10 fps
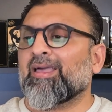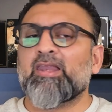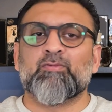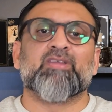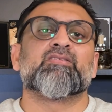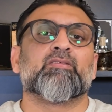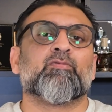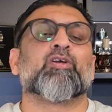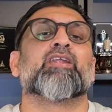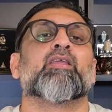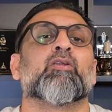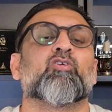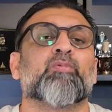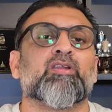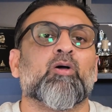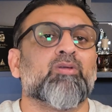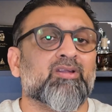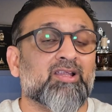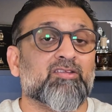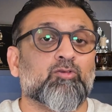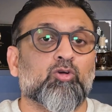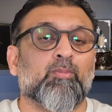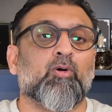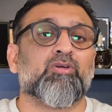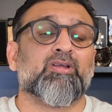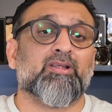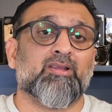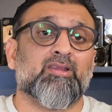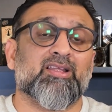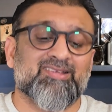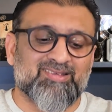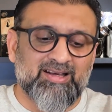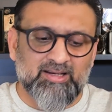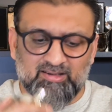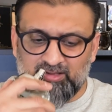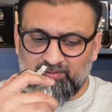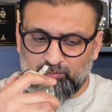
Anyways, forget the nose breakdown. Let's talk about the scent itself.